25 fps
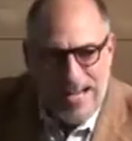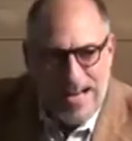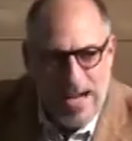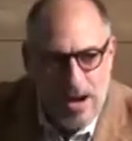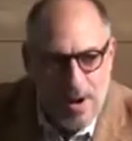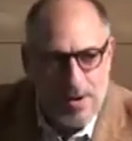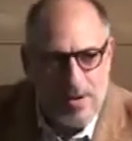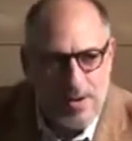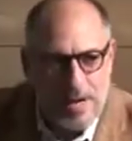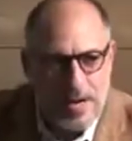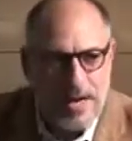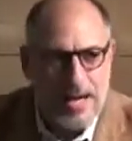
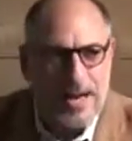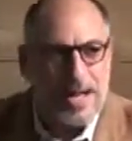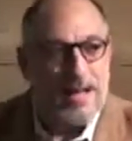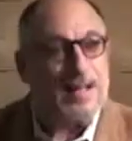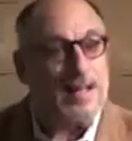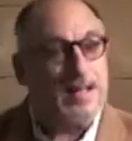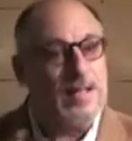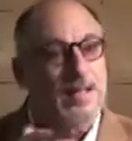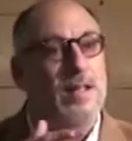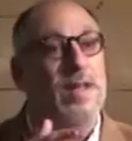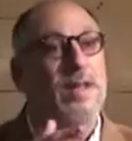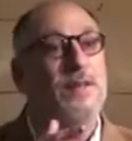down. I
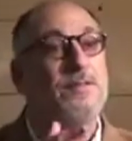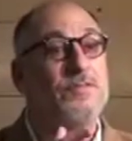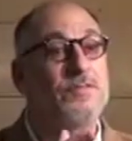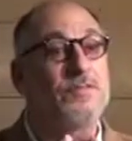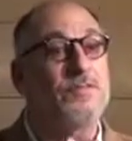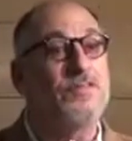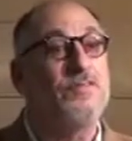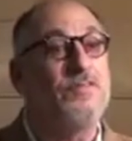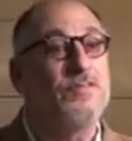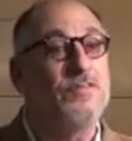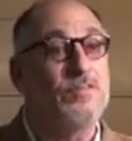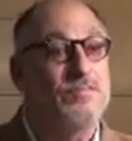got
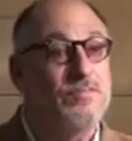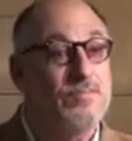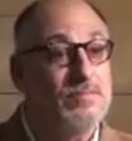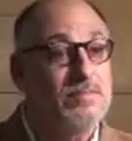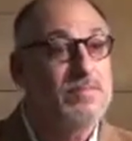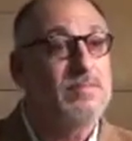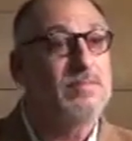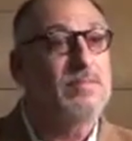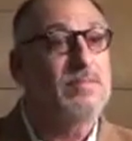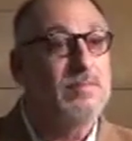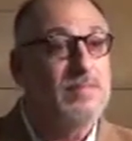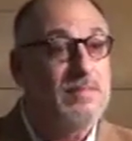gloves too.
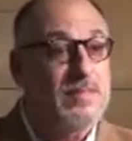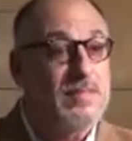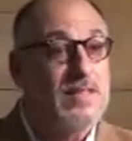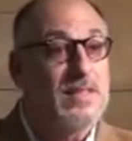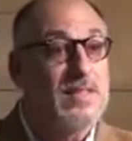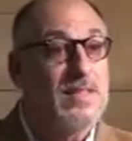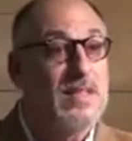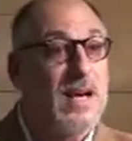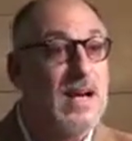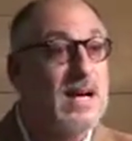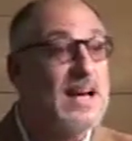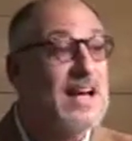
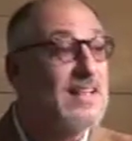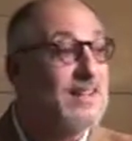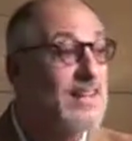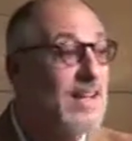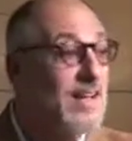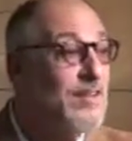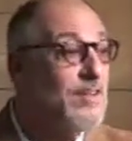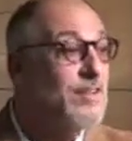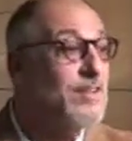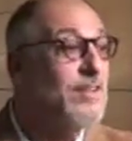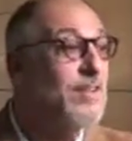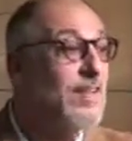I got
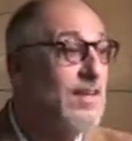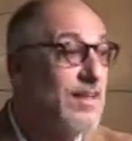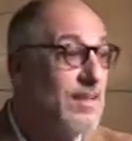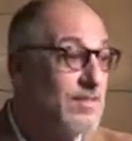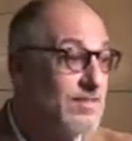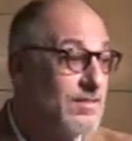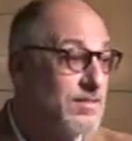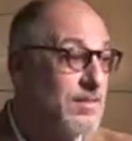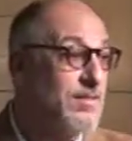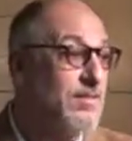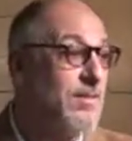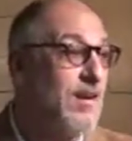leather
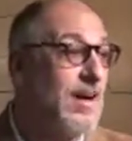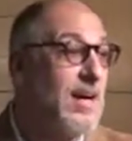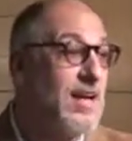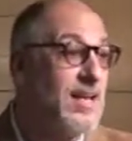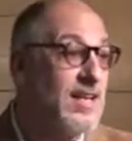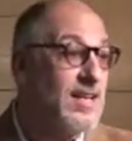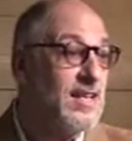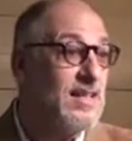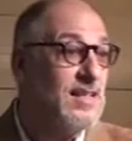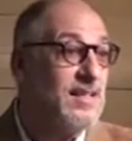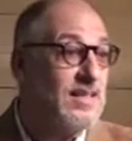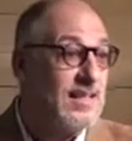gloves, so
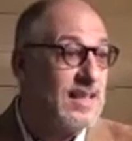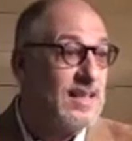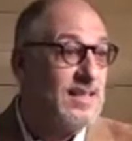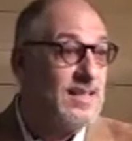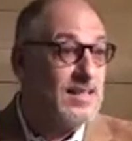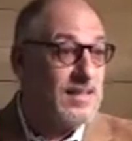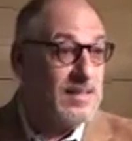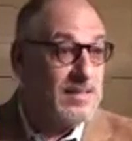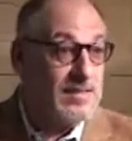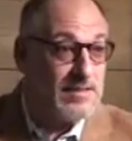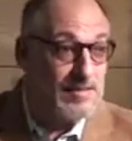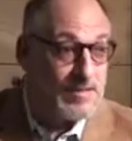I can
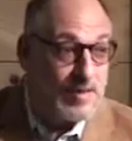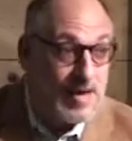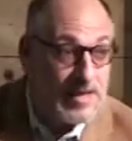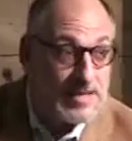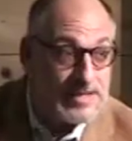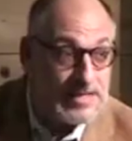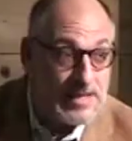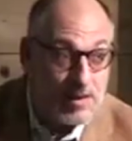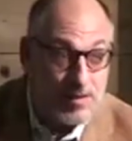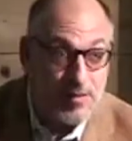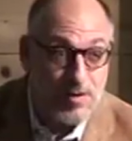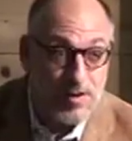get
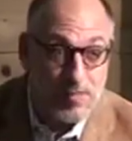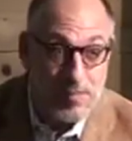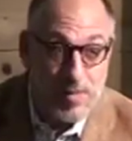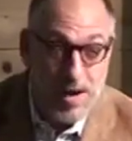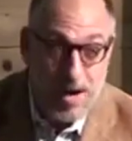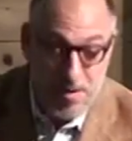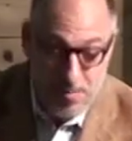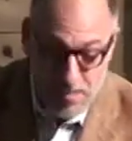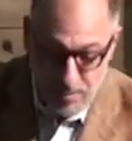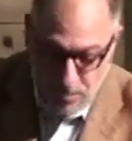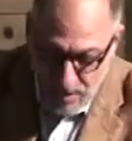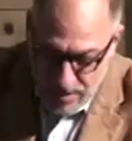right down to the
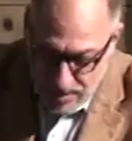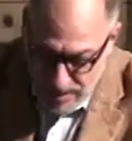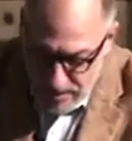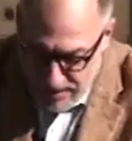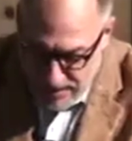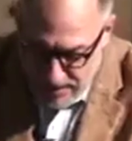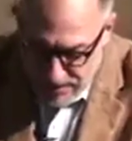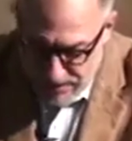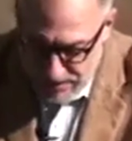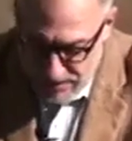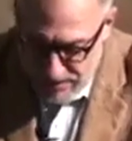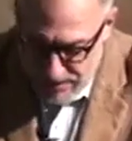bottom of the road and
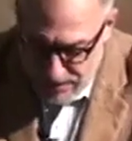get the